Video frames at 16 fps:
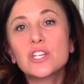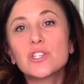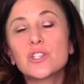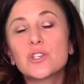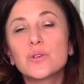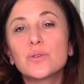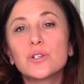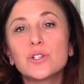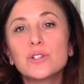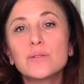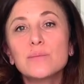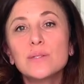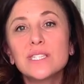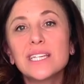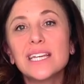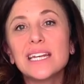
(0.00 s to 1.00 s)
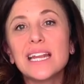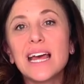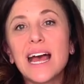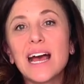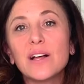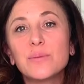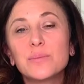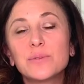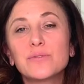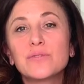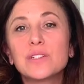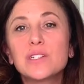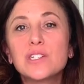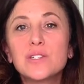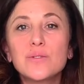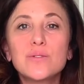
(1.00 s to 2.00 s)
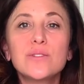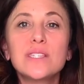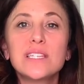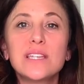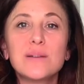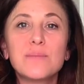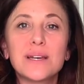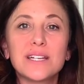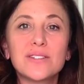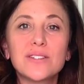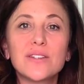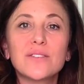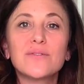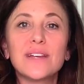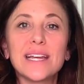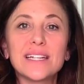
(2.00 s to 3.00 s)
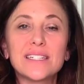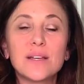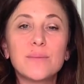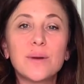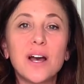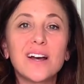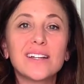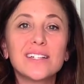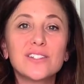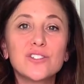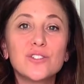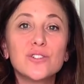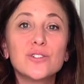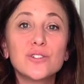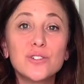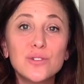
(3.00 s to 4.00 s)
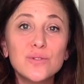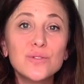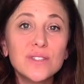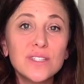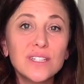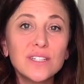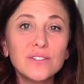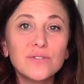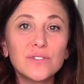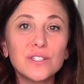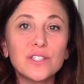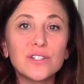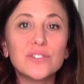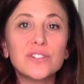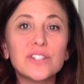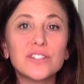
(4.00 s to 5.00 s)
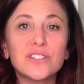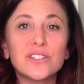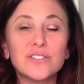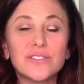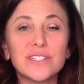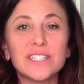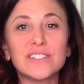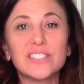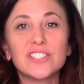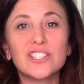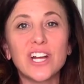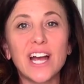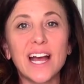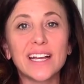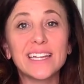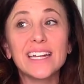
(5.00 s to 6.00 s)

So herbs can help reduce the amount of antibiotics you're using for your urinary tract.